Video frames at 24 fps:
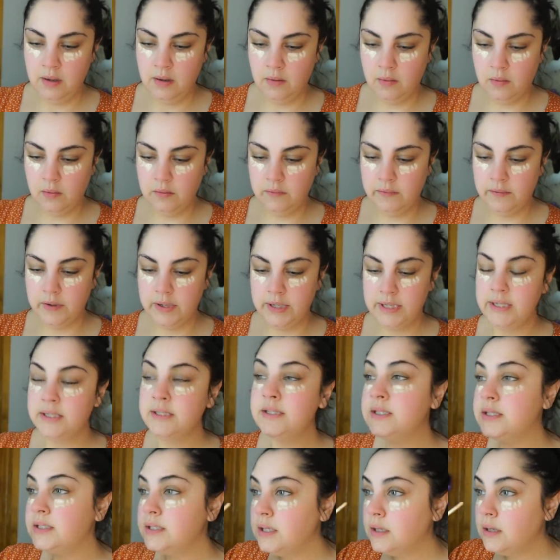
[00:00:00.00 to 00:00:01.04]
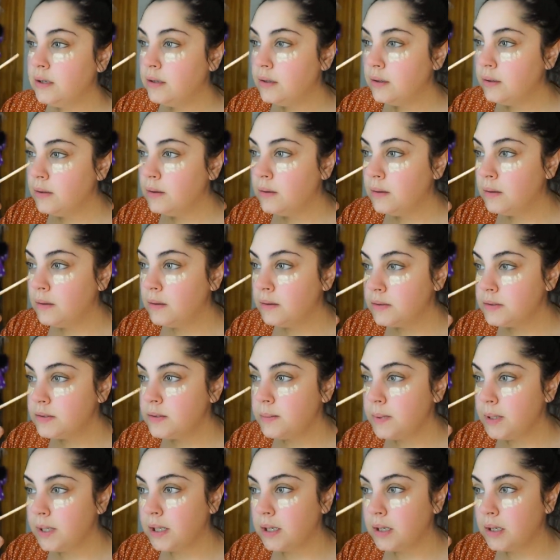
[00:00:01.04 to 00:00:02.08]
over it
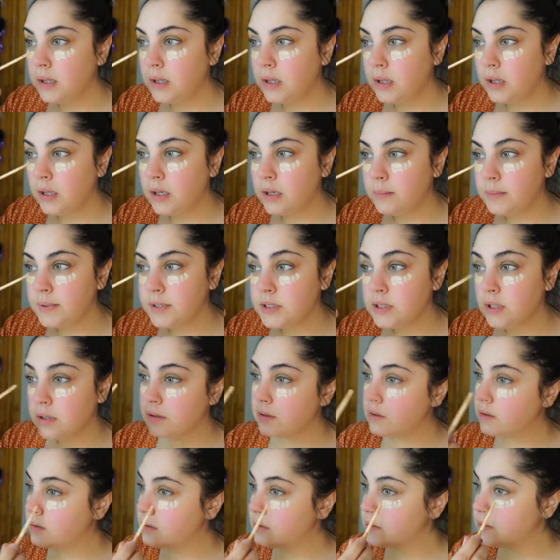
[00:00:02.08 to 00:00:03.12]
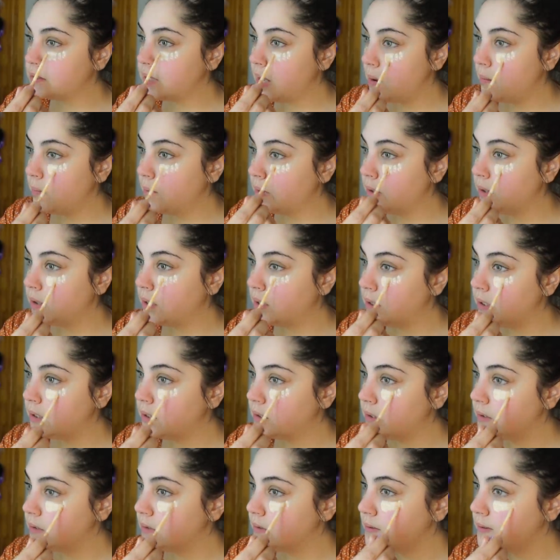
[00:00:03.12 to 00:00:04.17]
to make it a little bit darker because that one
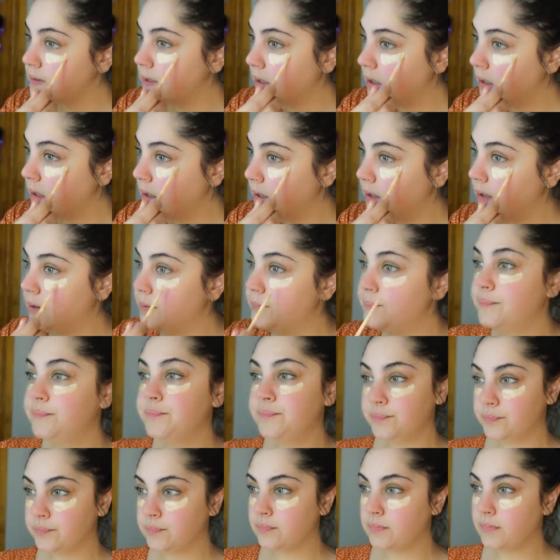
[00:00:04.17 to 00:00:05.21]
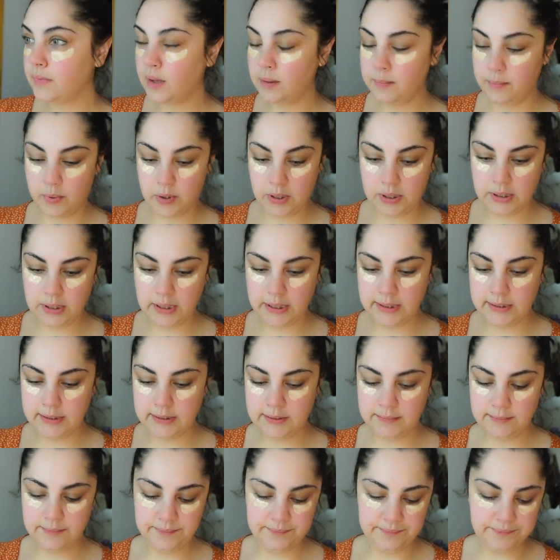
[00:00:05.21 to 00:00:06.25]
is uh, pretty
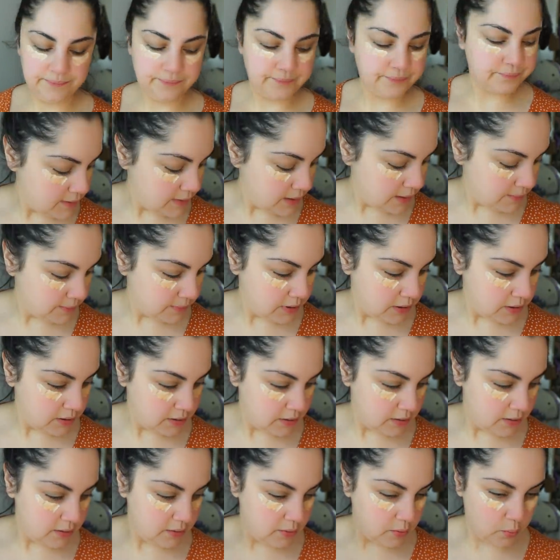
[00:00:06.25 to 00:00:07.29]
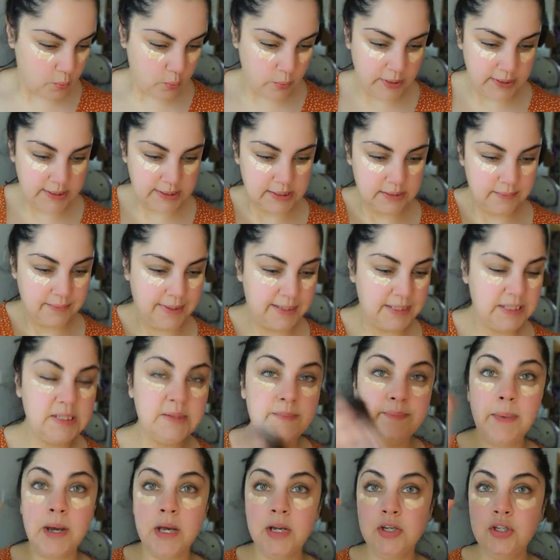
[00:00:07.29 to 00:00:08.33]
light. then I'm going to wet my
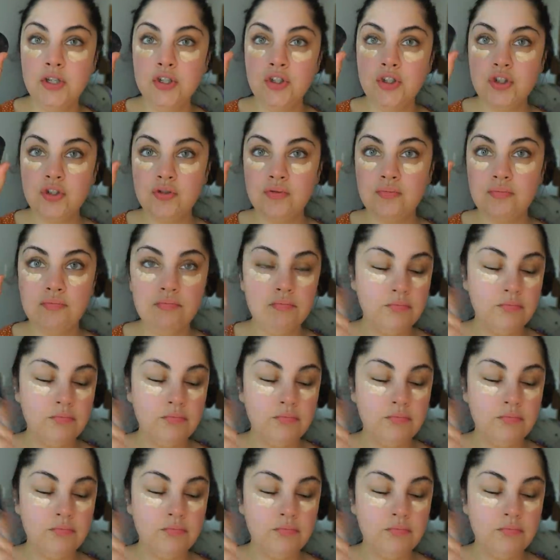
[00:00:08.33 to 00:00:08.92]
sponge